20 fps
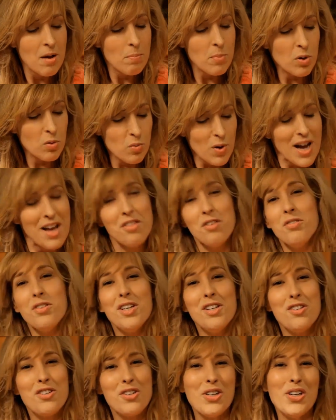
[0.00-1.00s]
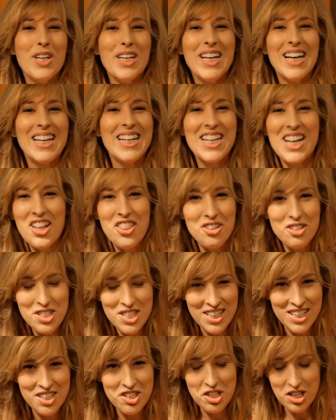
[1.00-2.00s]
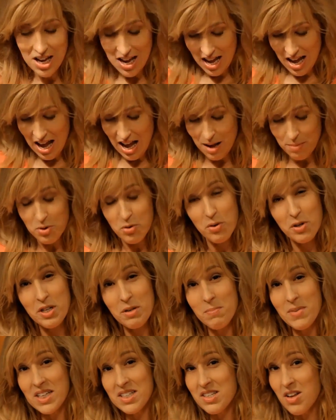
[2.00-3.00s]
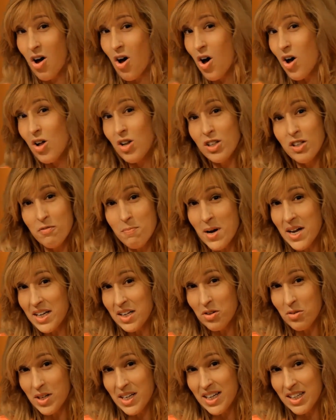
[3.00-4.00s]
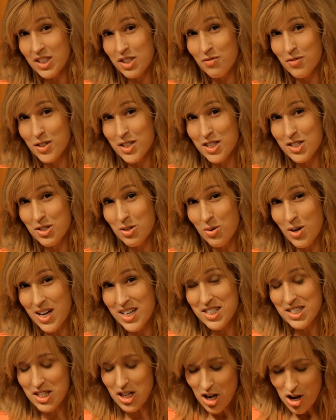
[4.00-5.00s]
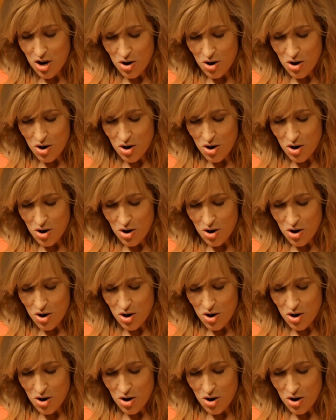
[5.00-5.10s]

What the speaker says: but rather than dirty another dish, I'm going to mix all of my ingredients for this crust